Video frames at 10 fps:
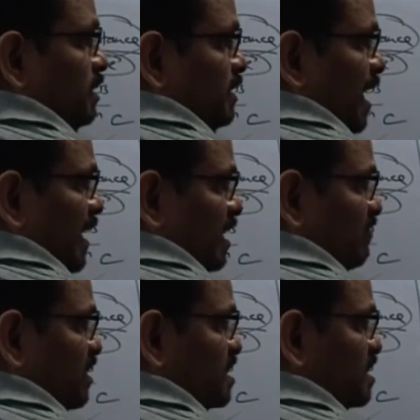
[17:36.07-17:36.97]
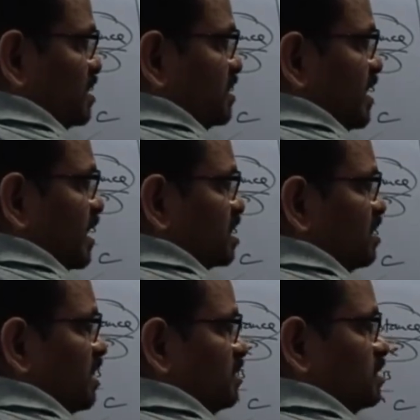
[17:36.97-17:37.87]
and reverses its direction
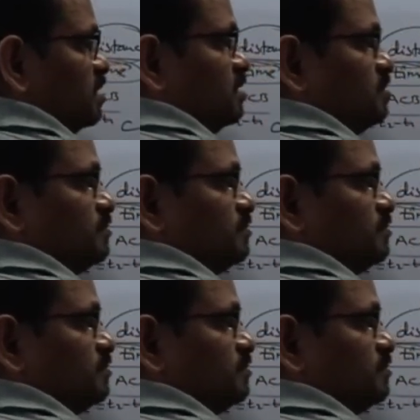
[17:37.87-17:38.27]
like this?